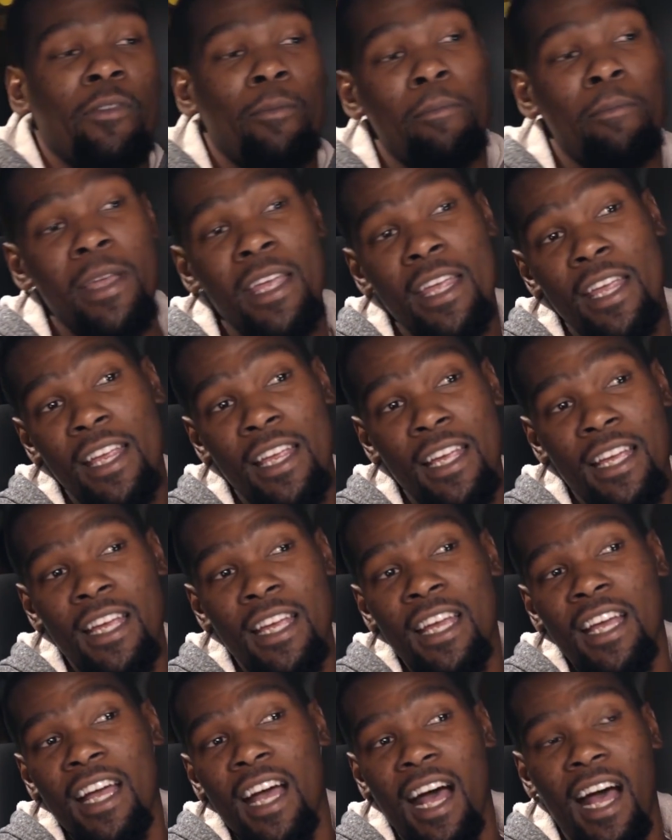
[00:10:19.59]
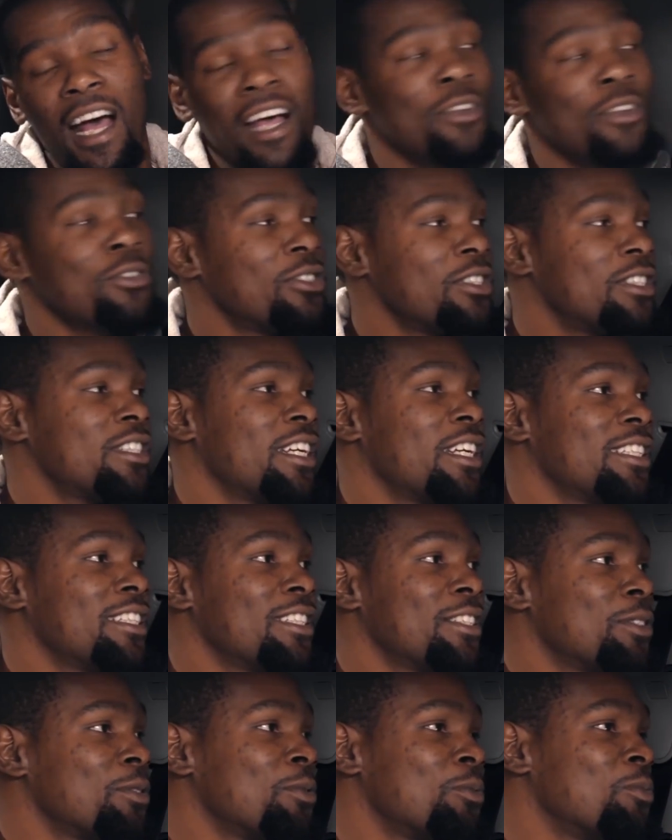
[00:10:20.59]
for me, I used to think
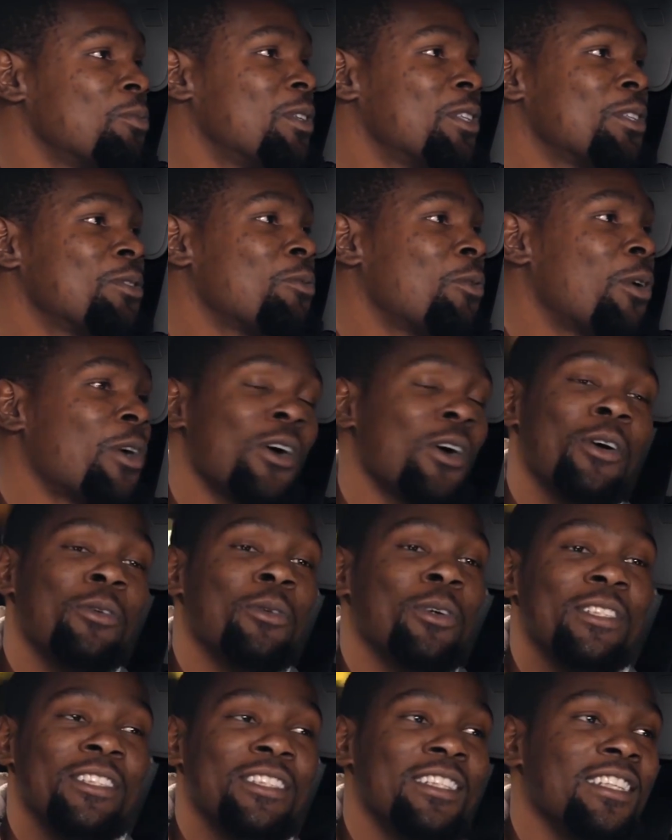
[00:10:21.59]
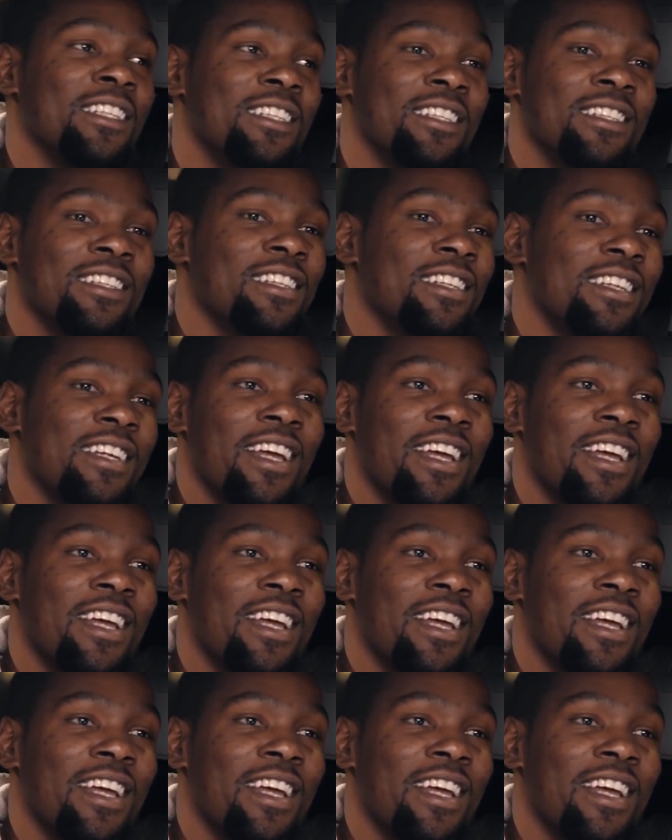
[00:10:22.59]
this is this world was the, the